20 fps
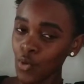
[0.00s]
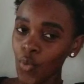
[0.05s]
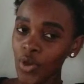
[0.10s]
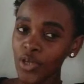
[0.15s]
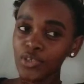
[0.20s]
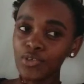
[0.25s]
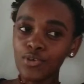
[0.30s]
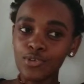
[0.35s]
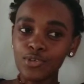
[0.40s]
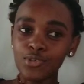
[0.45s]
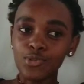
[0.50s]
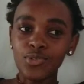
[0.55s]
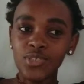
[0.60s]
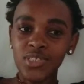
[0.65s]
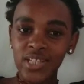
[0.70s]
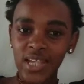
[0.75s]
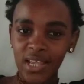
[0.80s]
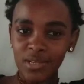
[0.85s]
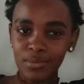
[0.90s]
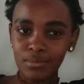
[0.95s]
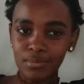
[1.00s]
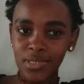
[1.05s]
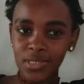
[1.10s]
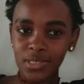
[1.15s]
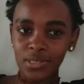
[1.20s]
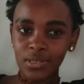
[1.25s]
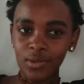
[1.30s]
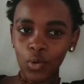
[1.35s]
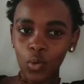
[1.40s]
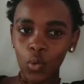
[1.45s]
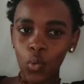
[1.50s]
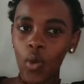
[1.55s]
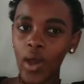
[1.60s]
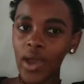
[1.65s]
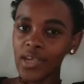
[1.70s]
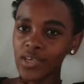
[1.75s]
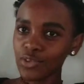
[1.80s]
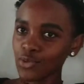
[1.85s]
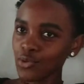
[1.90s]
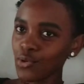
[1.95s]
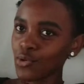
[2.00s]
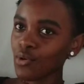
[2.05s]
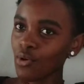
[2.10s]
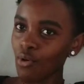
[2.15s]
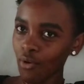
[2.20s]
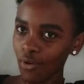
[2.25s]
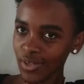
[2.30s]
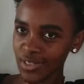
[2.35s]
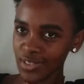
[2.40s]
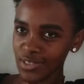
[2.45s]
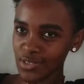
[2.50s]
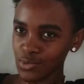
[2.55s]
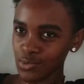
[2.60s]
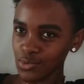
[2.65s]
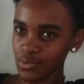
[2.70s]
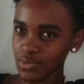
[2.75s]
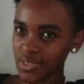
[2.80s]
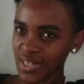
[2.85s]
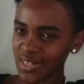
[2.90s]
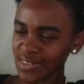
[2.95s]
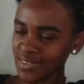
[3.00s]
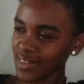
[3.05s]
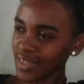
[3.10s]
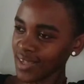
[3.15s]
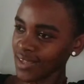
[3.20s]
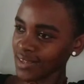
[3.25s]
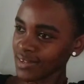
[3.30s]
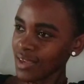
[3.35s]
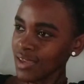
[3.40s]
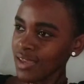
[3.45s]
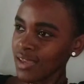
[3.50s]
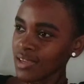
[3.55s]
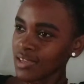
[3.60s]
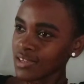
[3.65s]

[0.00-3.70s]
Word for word: why don't you tell me why your god is good then